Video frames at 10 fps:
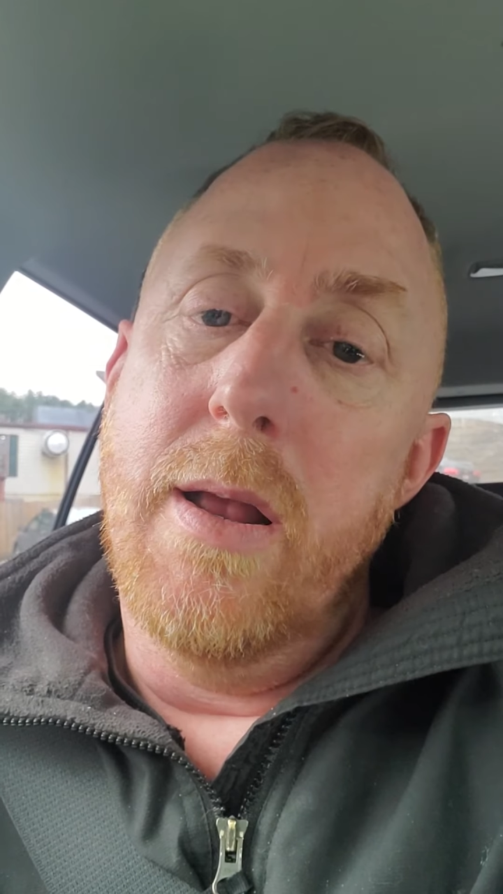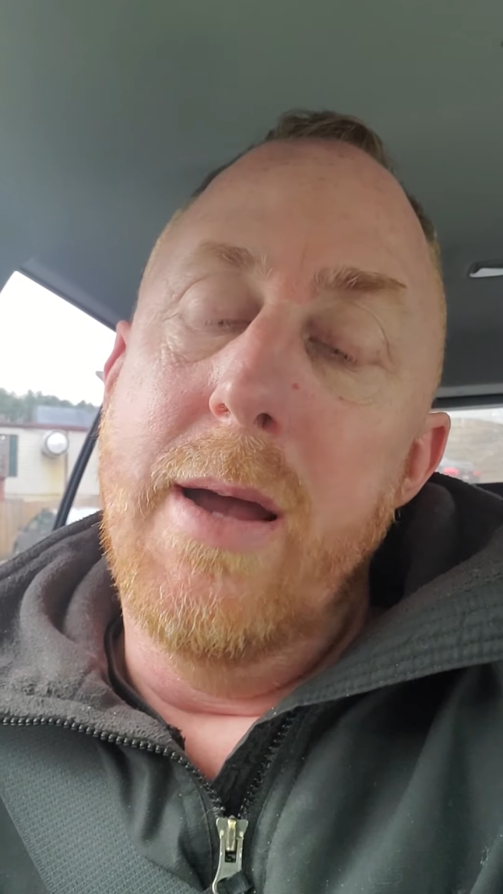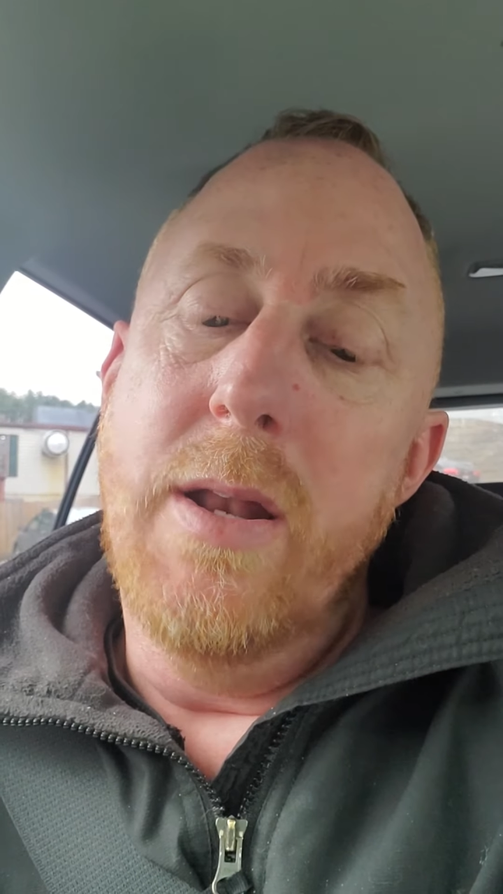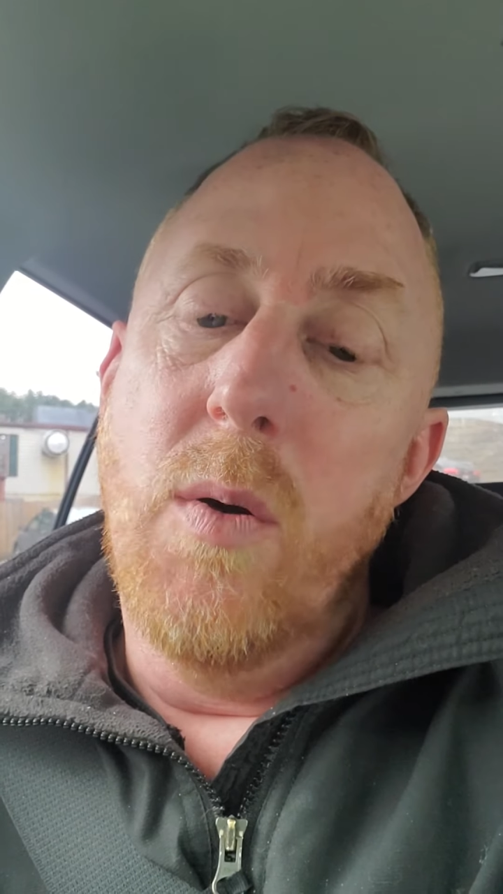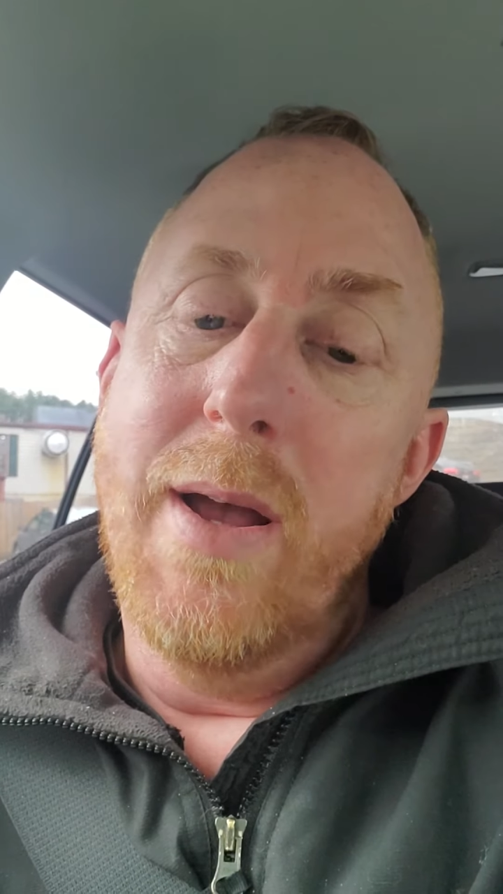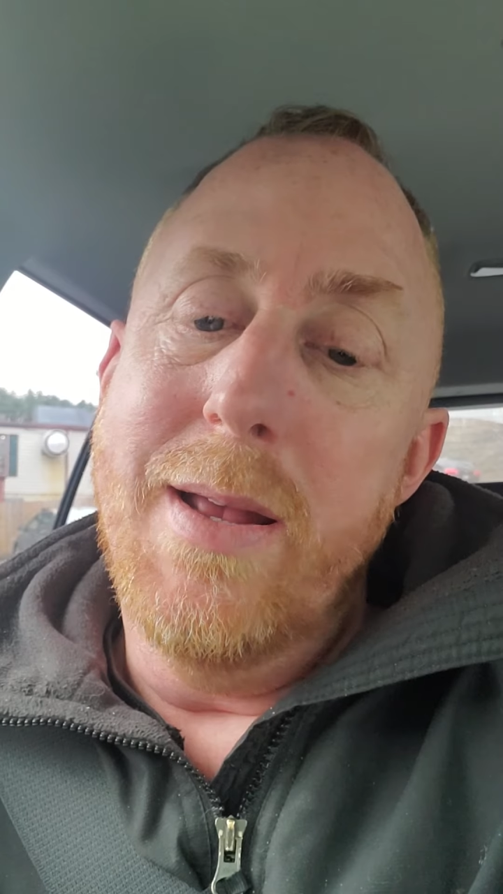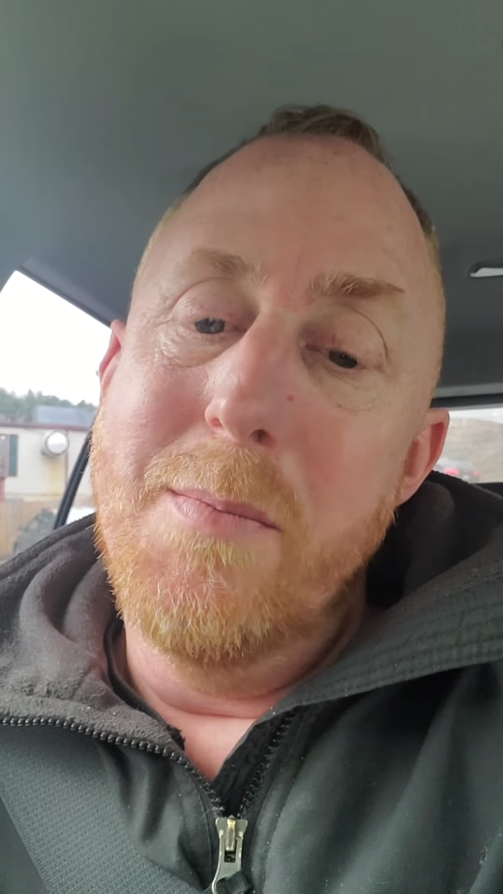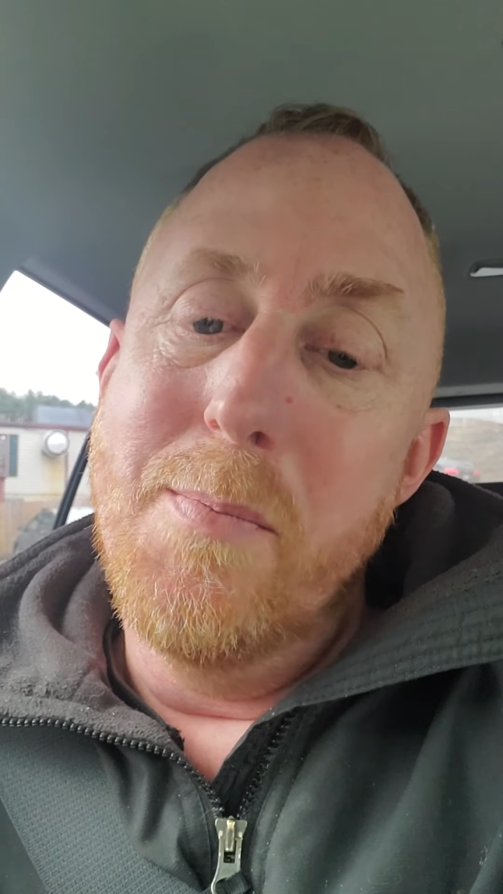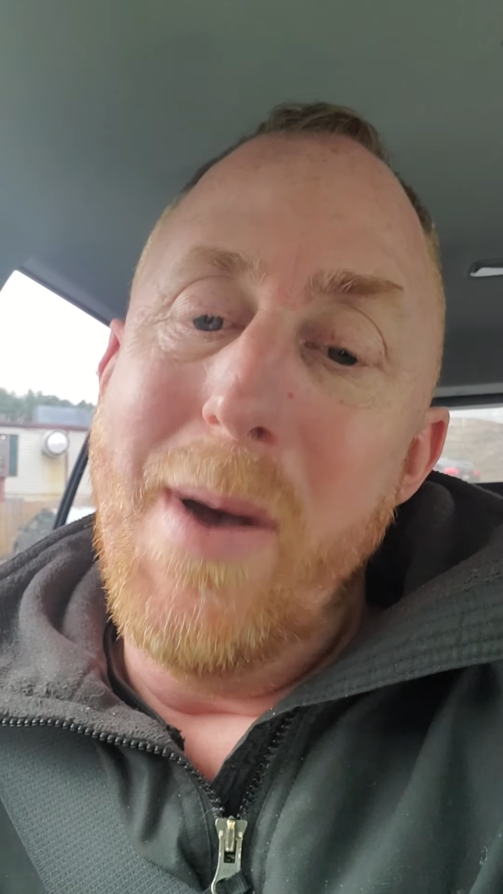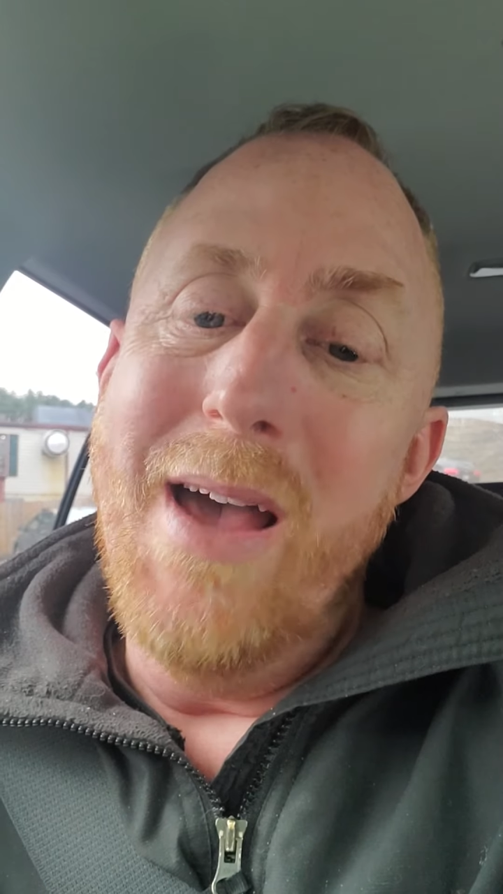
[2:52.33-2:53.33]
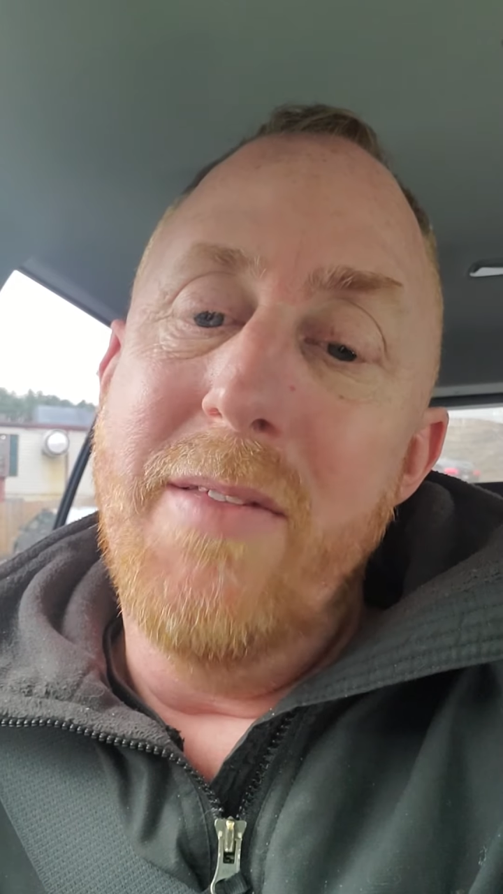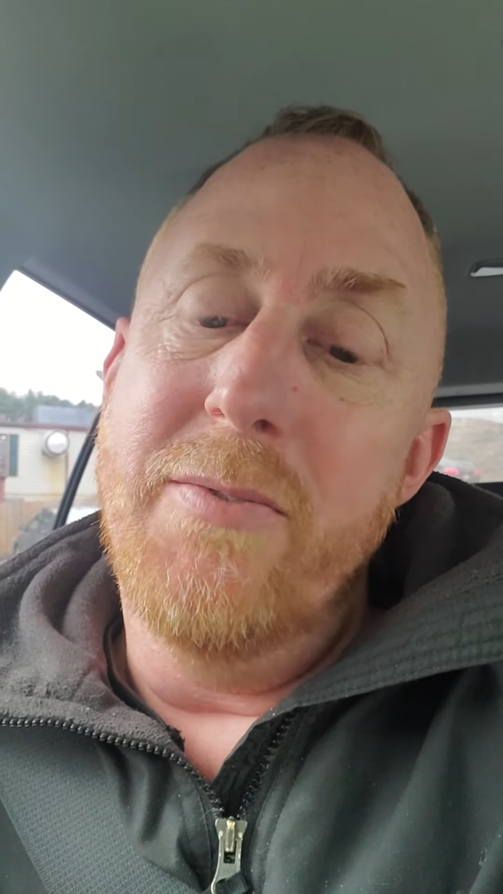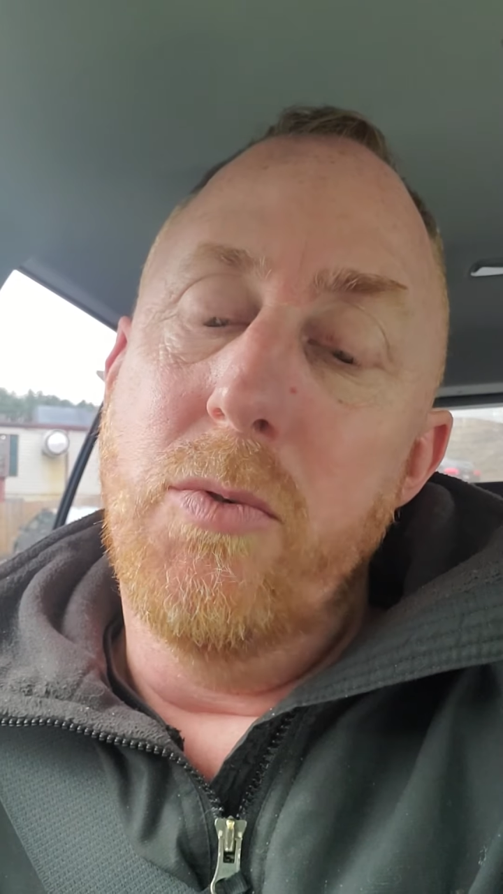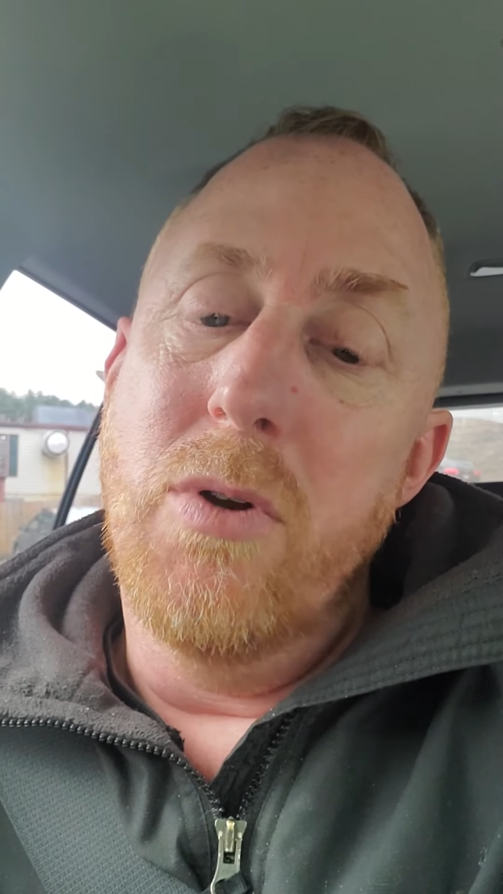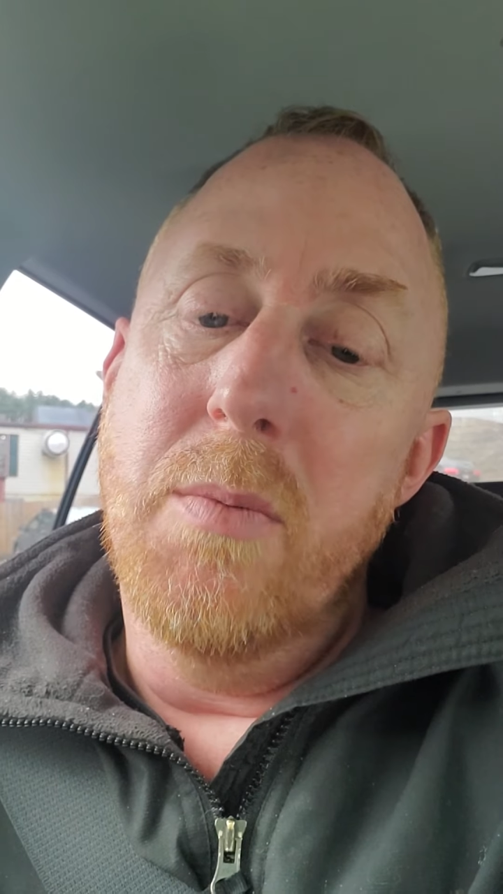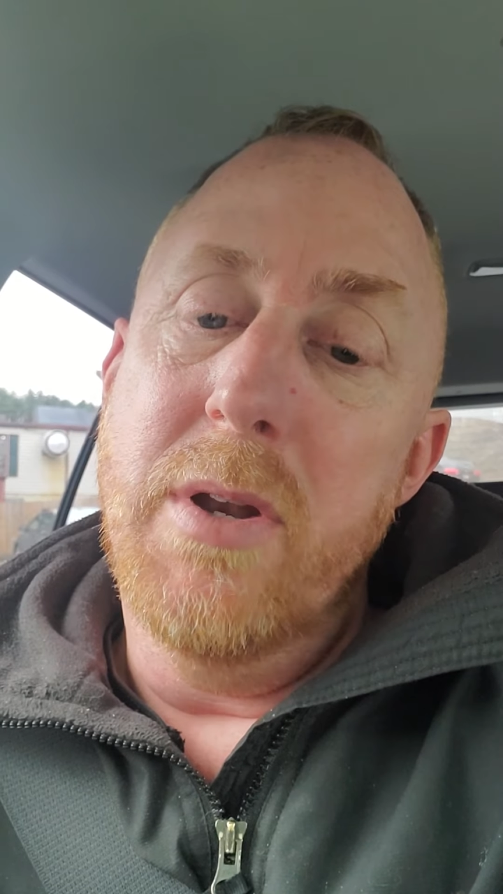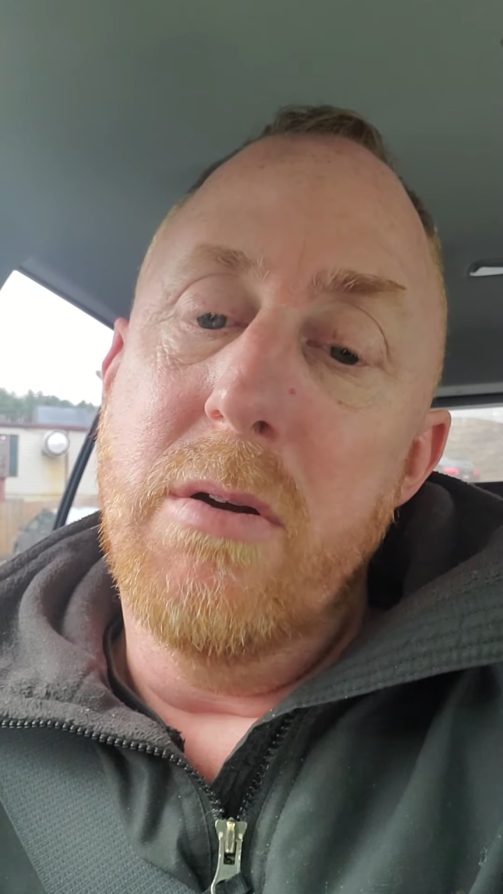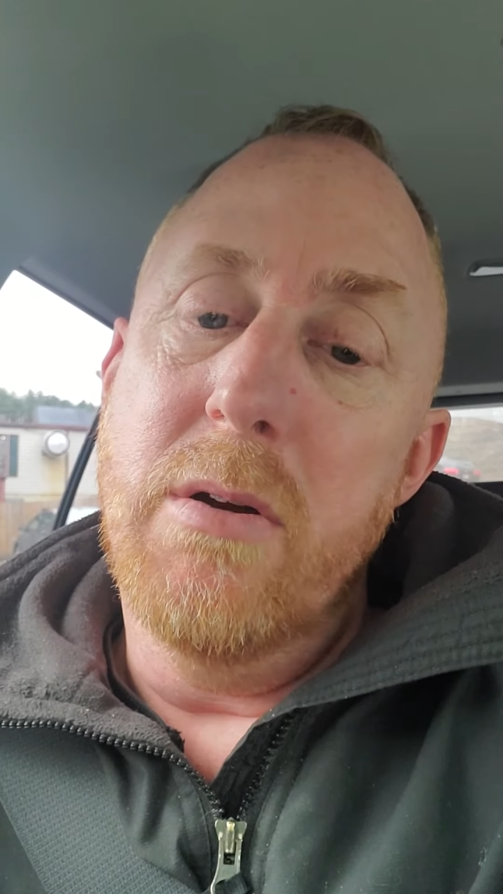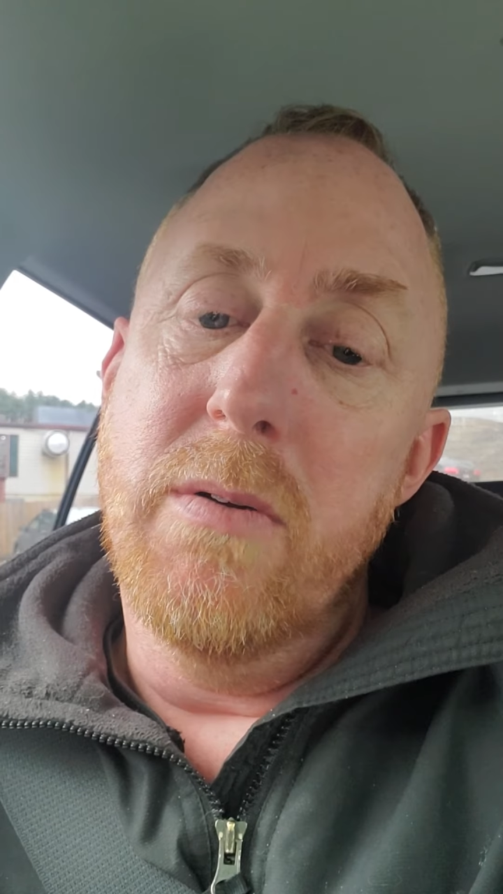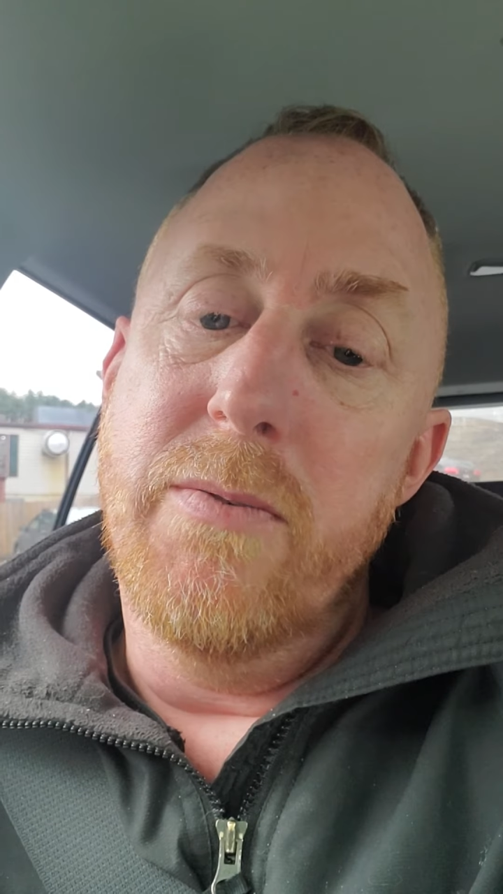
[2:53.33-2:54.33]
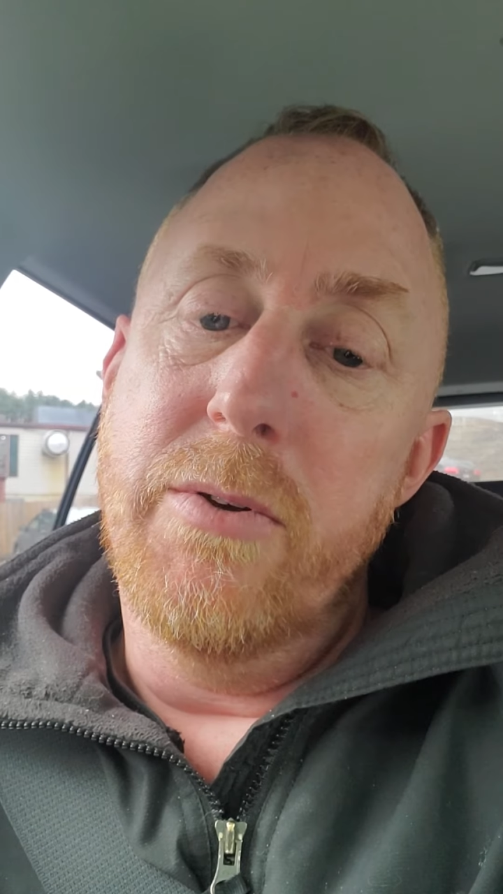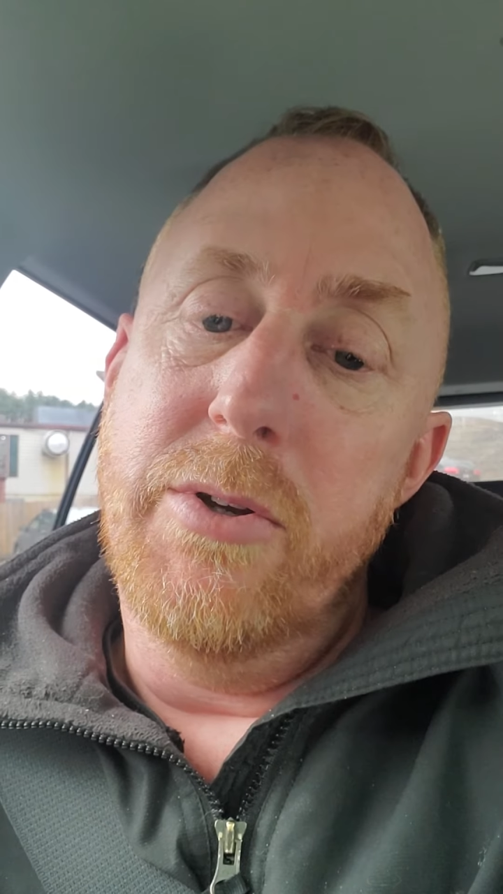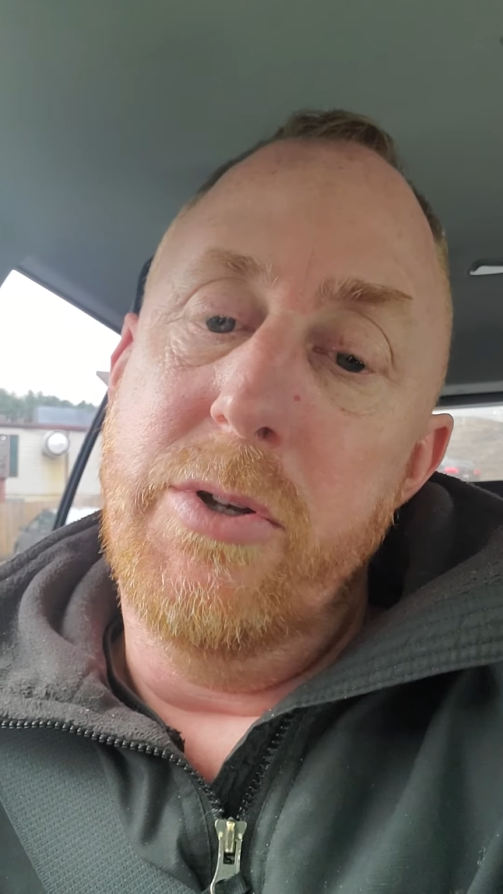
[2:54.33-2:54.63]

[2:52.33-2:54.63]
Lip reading: I know I can buy the flooring material for